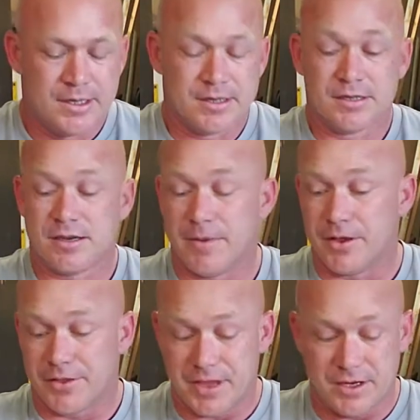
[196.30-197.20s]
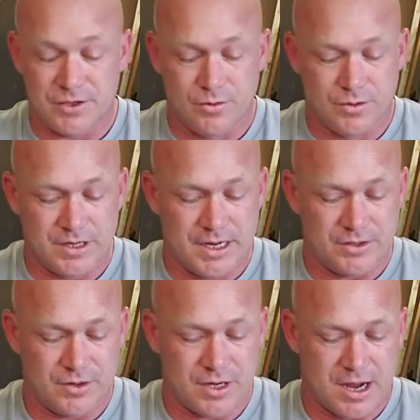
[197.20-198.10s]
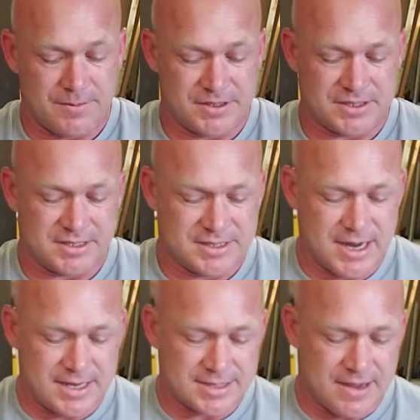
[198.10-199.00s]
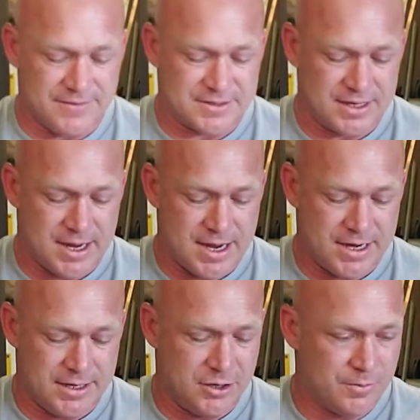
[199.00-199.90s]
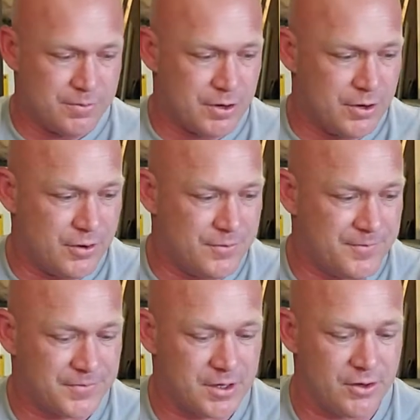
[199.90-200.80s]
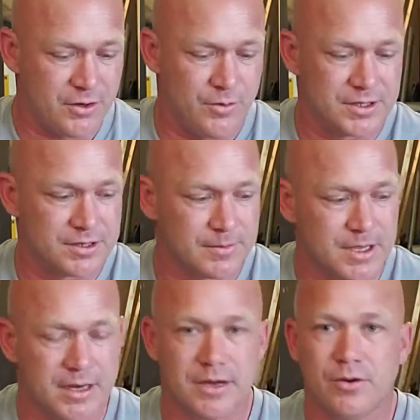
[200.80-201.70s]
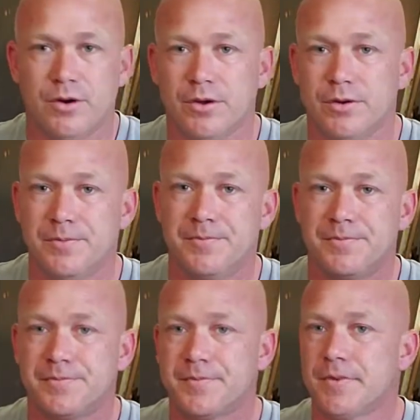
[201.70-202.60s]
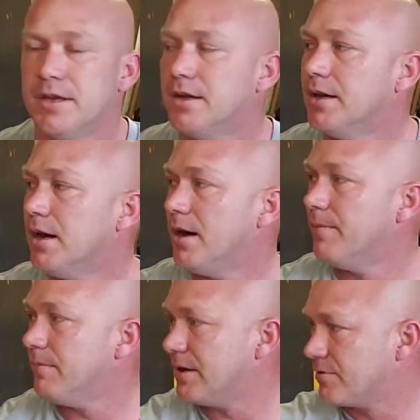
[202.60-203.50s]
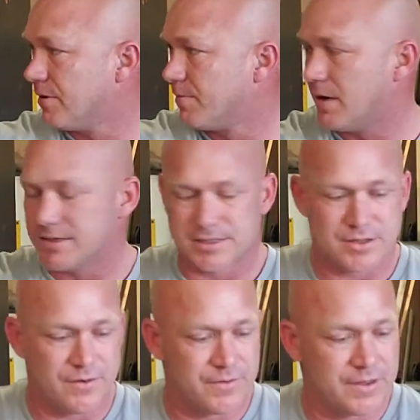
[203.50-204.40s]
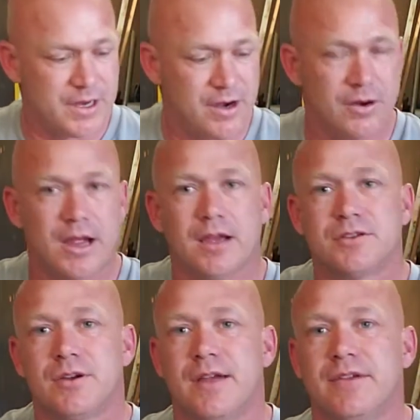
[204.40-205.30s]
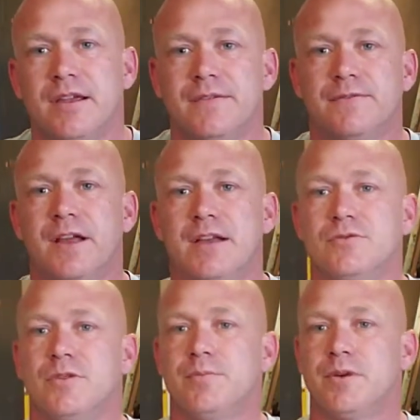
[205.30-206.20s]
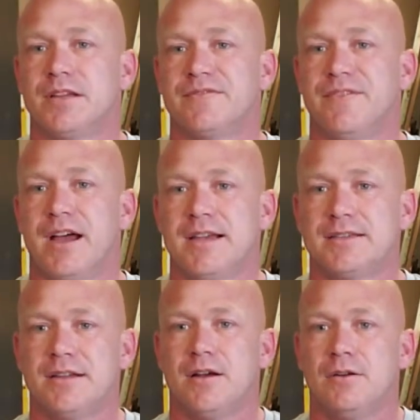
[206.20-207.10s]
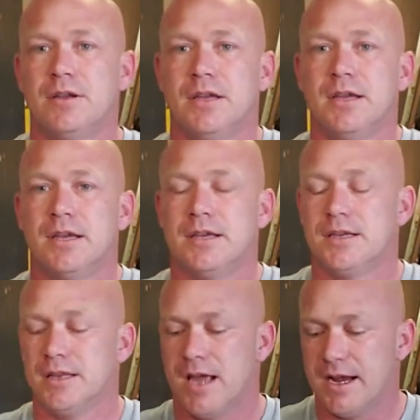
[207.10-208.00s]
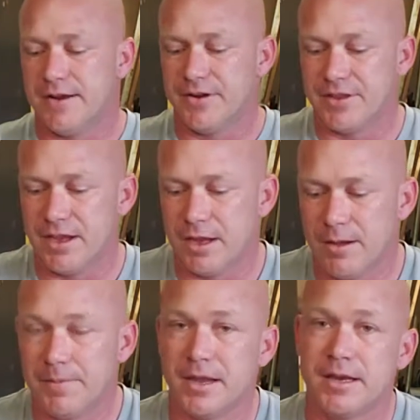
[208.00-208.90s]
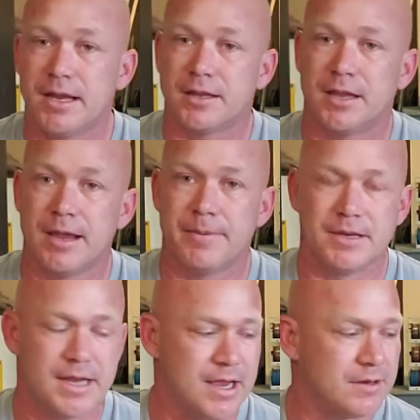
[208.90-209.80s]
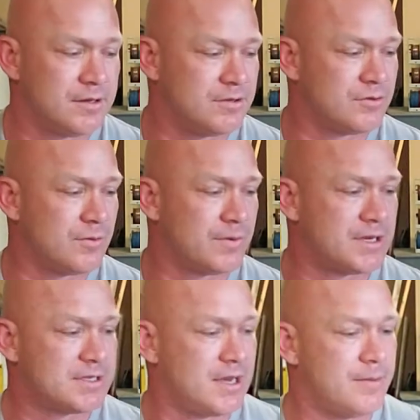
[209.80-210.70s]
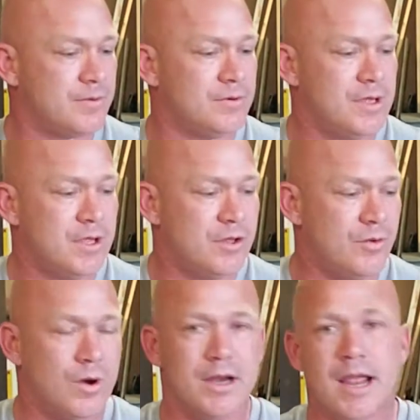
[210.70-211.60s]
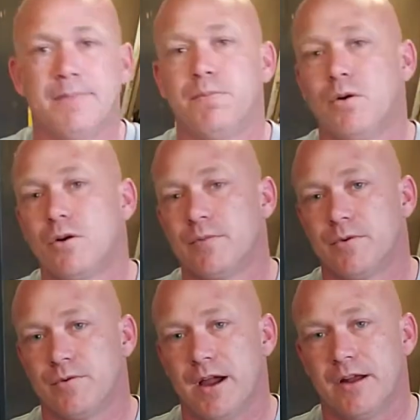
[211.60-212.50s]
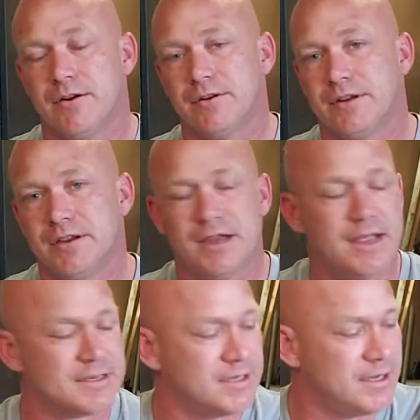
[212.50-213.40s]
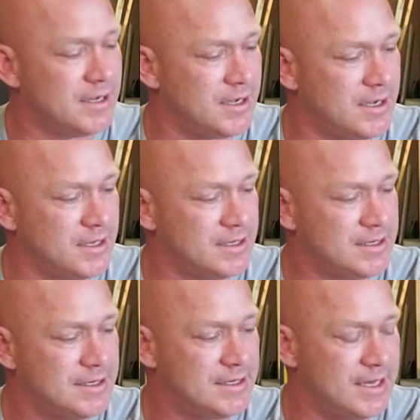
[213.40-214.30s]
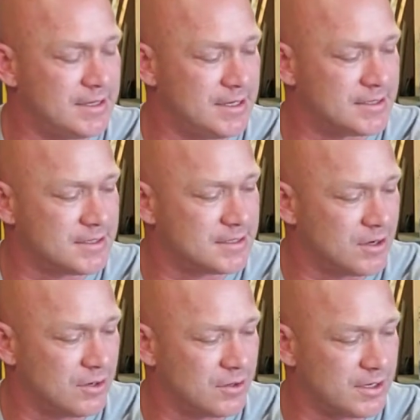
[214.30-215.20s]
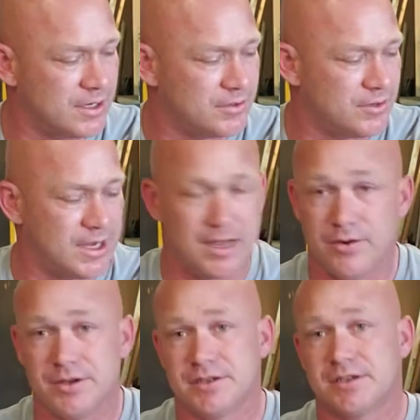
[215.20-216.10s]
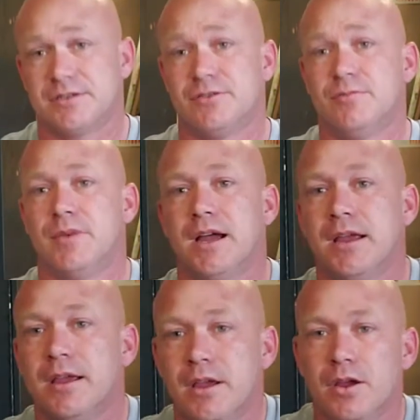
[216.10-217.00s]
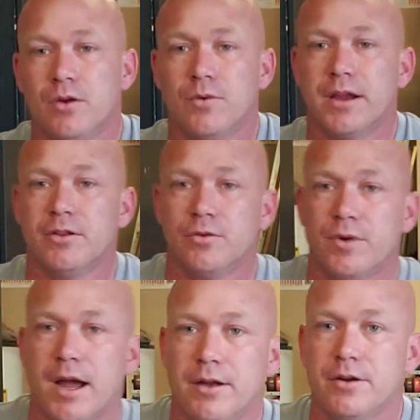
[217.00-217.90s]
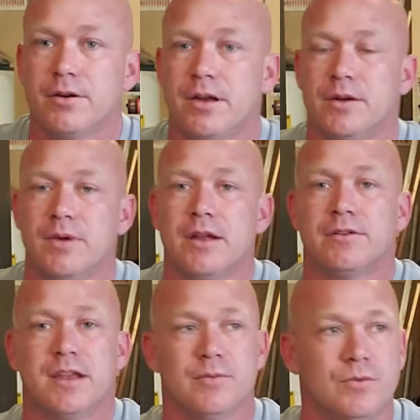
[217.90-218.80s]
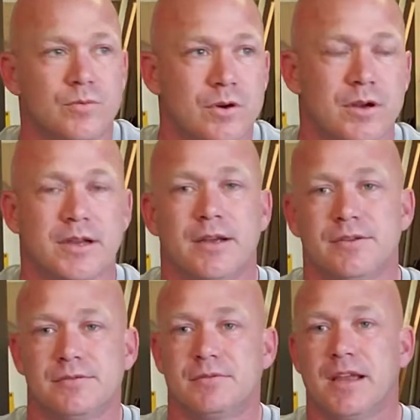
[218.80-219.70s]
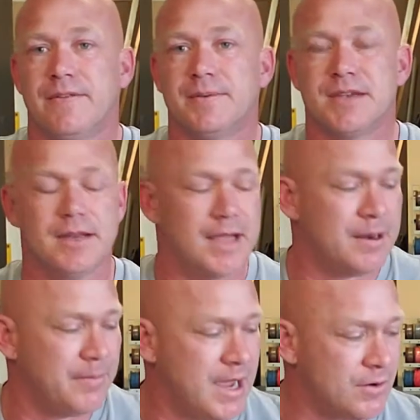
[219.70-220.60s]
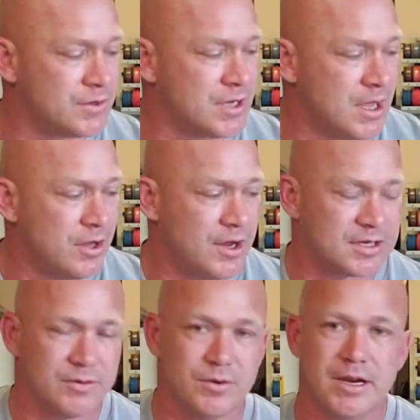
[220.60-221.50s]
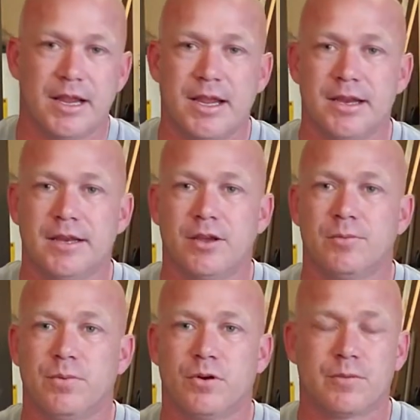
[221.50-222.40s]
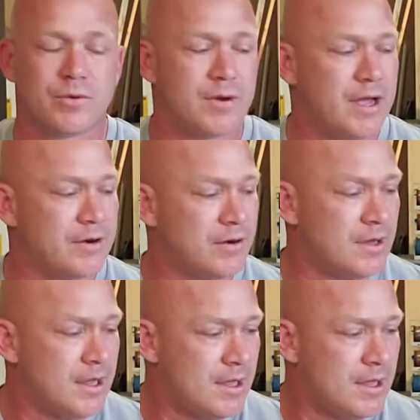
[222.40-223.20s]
Some other things you will need to accomplish this task, obviously eye and ear pro. You're going to want some cutting oil. My drill press is over there. I also have a flat drill press vise that I'll line everything up in and clamp it down to the drill press table. You want a portable router. Until I actually did this and started looking into it, I always just assumed my regular router and router table would work, and I was kind of upside down and backwards. You actually want a handheld portable router.